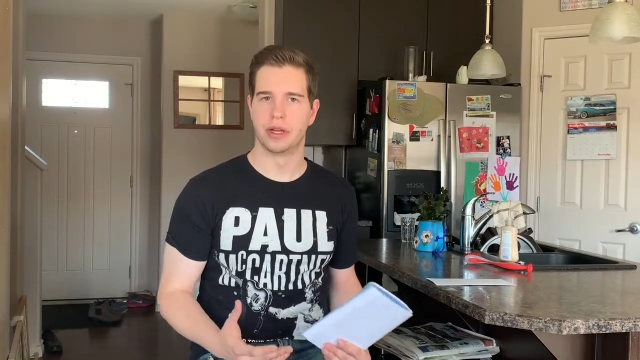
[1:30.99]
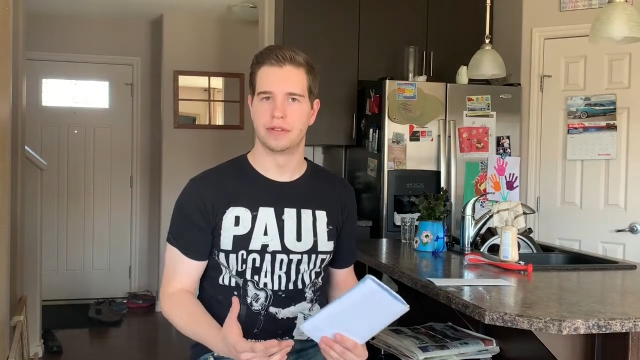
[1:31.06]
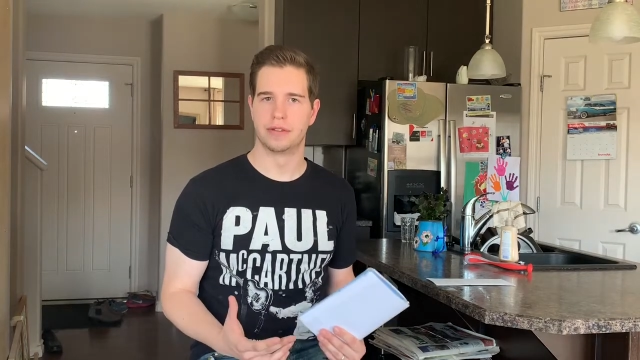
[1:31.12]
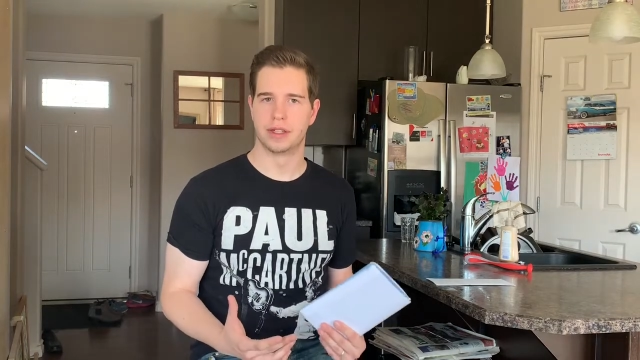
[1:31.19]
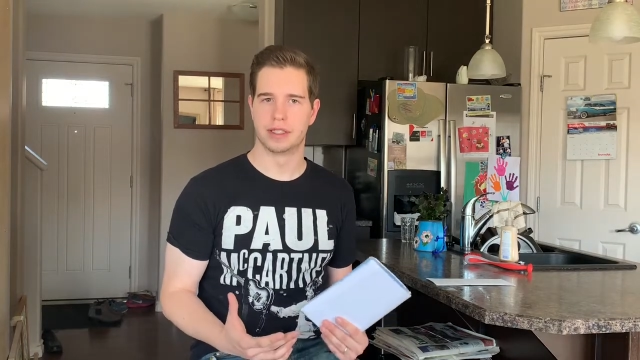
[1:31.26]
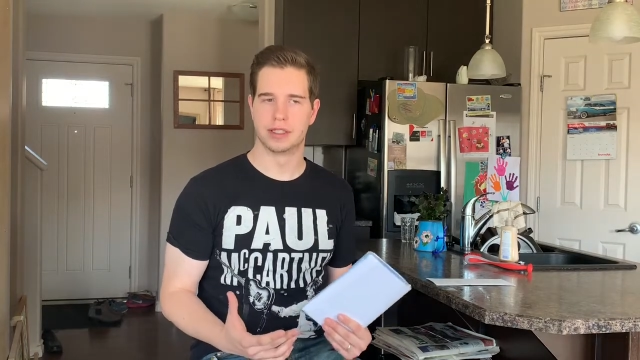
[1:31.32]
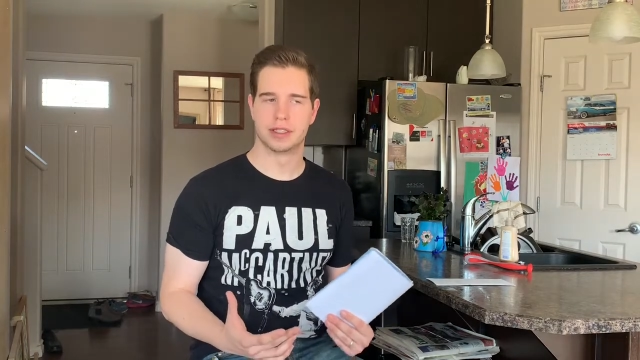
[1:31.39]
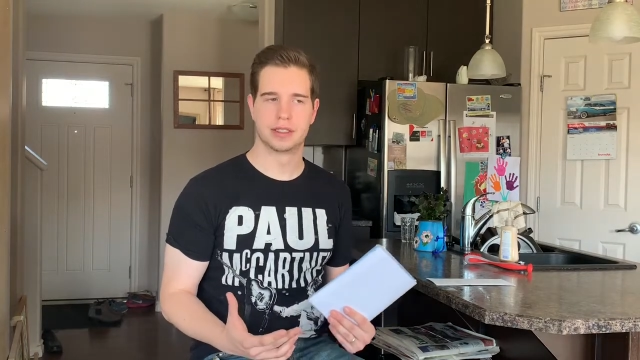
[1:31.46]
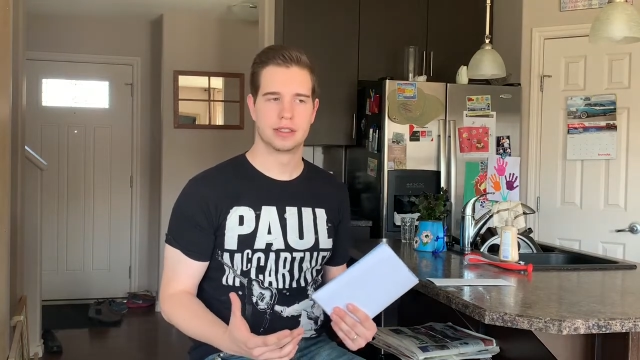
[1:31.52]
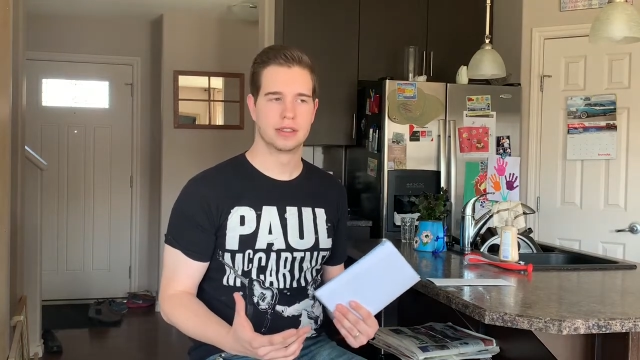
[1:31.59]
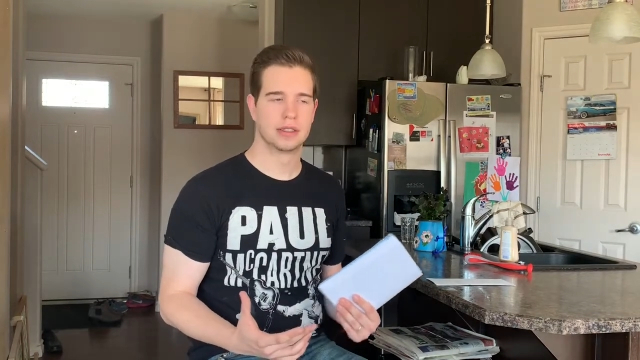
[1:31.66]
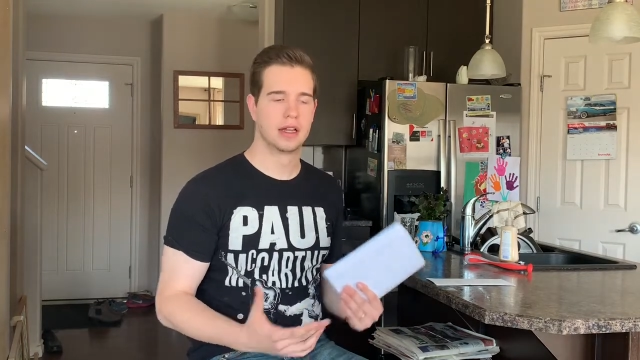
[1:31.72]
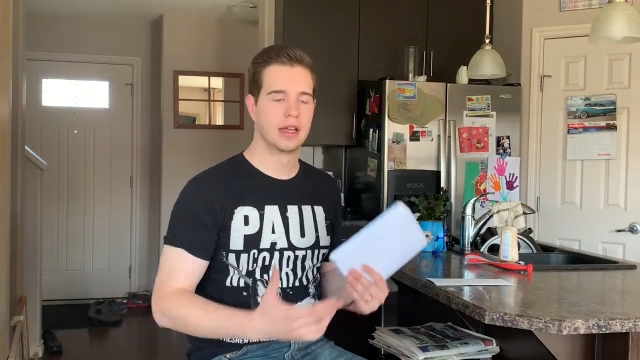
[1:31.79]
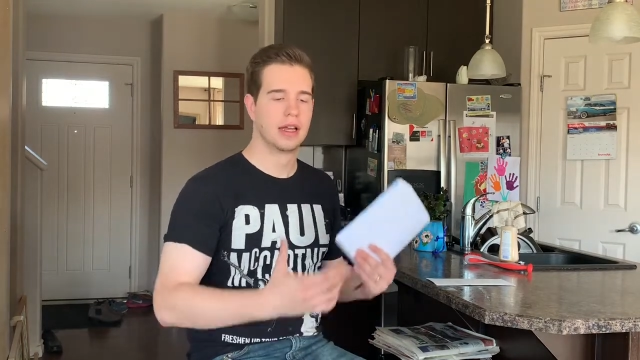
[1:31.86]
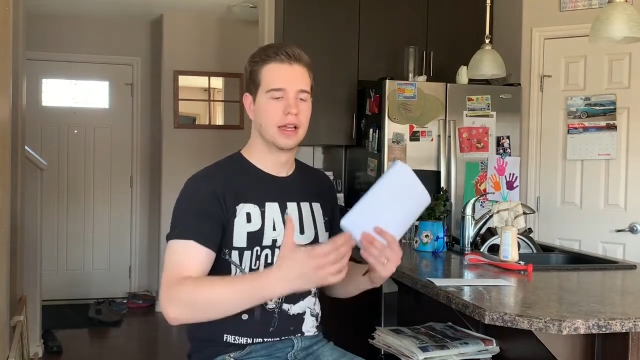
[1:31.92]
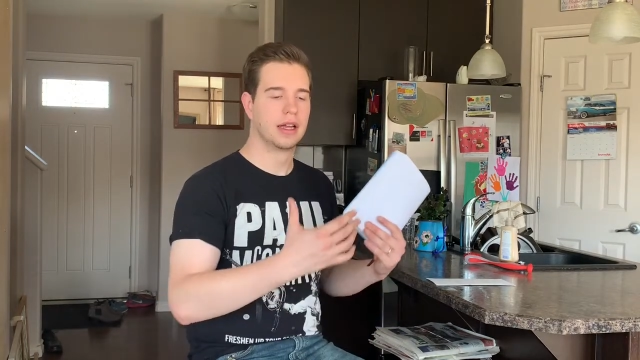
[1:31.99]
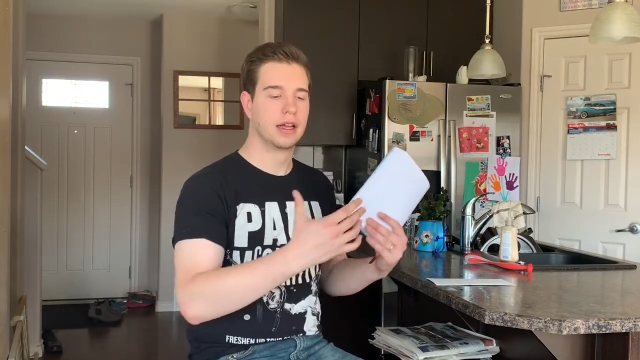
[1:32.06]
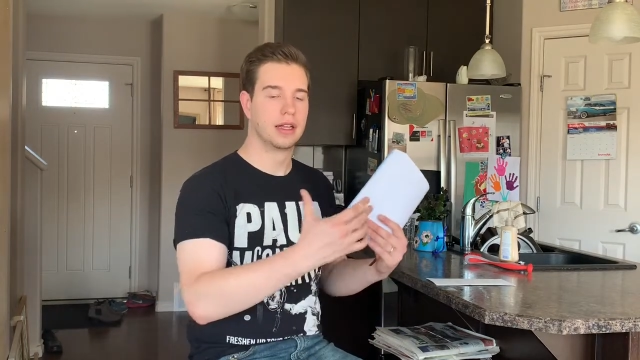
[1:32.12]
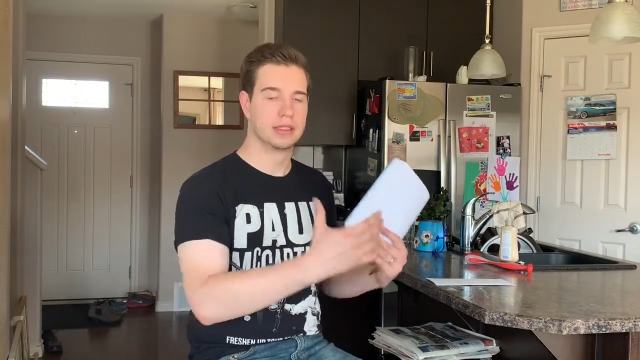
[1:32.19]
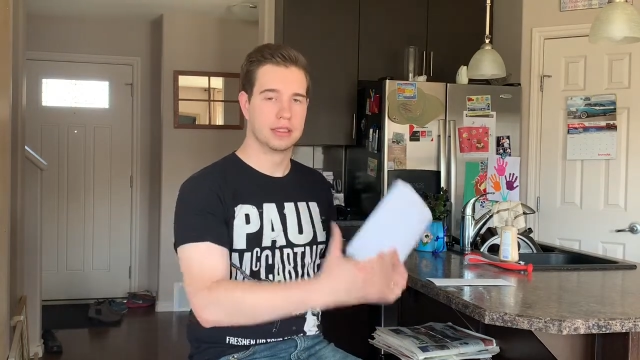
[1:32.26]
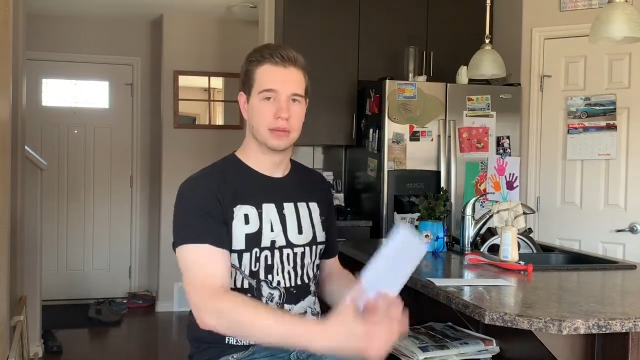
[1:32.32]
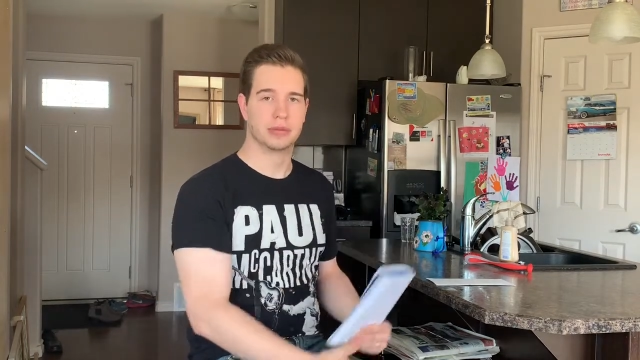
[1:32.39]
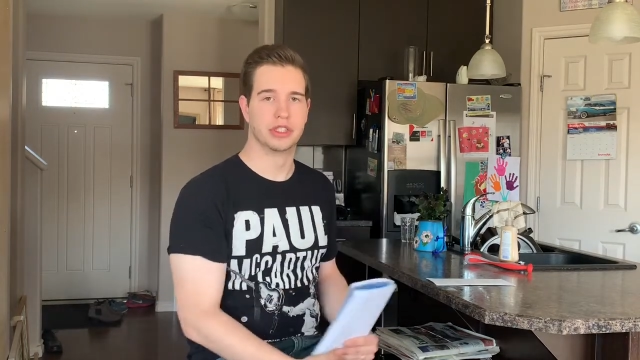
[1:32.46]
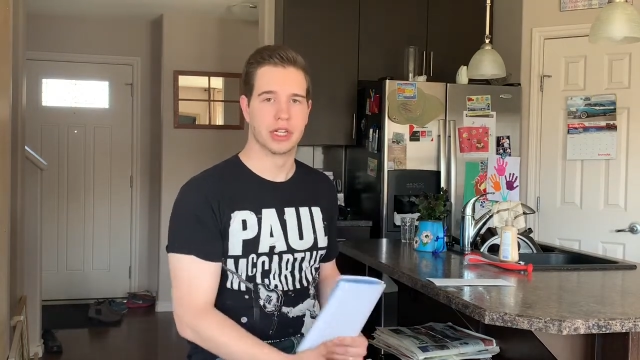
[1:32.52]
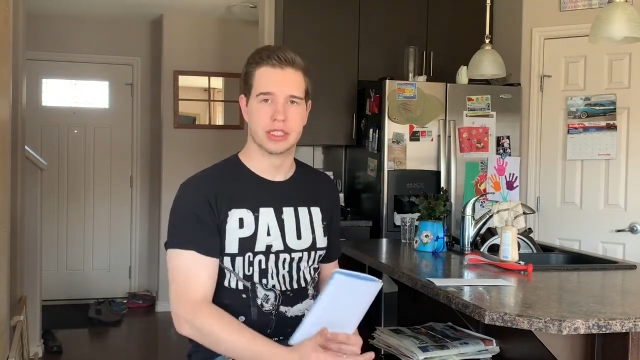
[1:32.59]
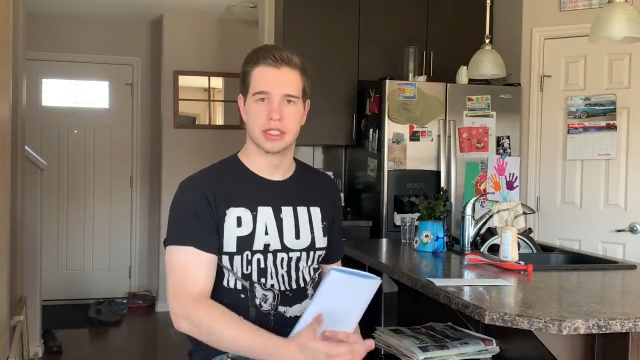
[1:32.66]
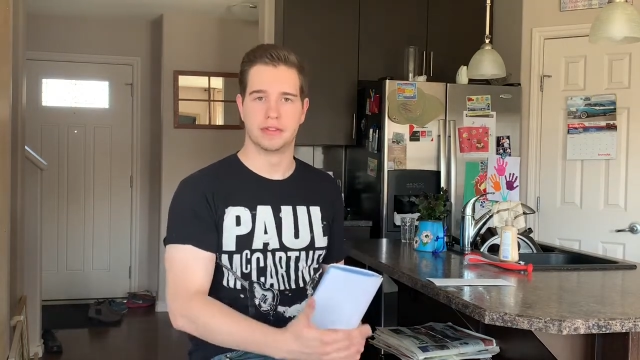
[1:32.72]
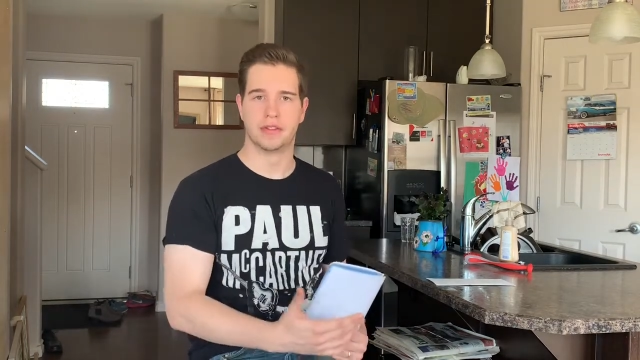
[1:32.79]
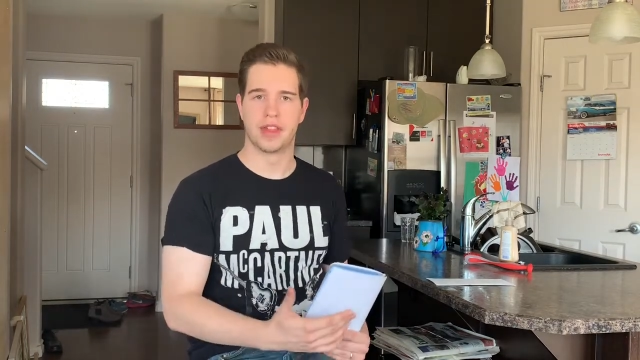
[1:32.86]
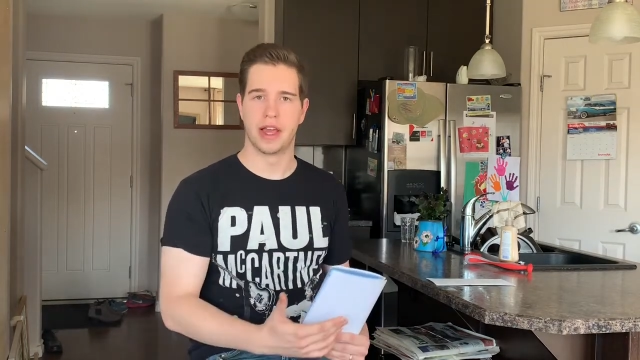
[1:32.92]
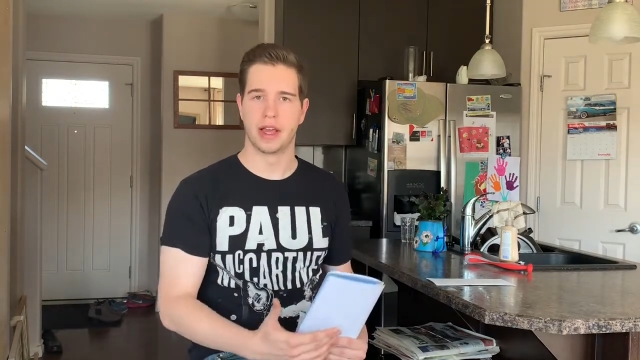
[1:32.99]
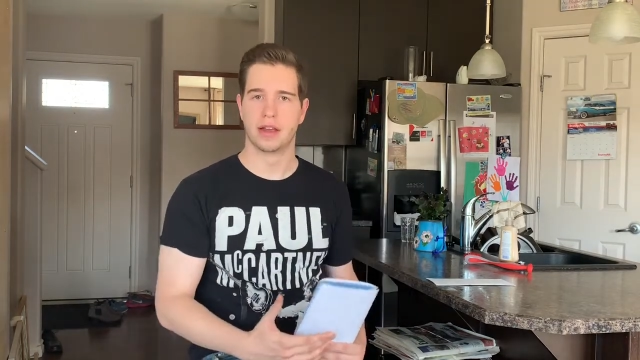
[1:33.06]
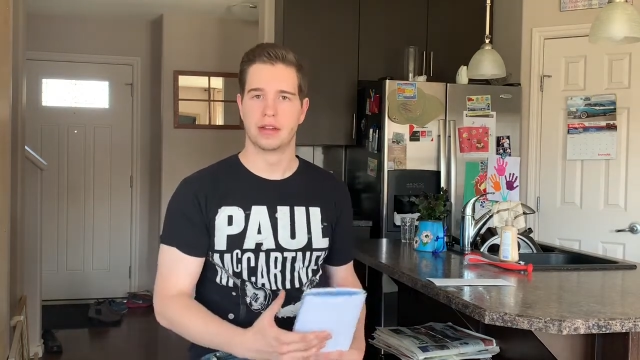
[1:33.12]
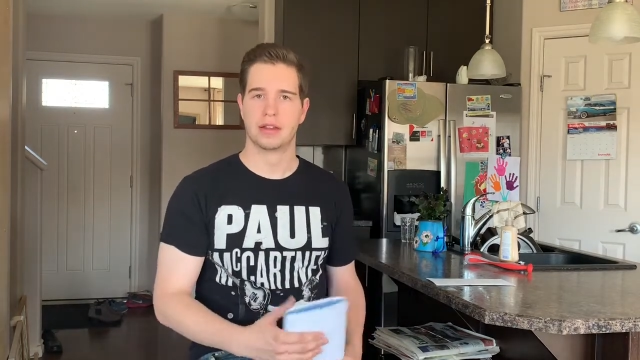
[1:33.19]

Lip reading: if it's a subjective thing?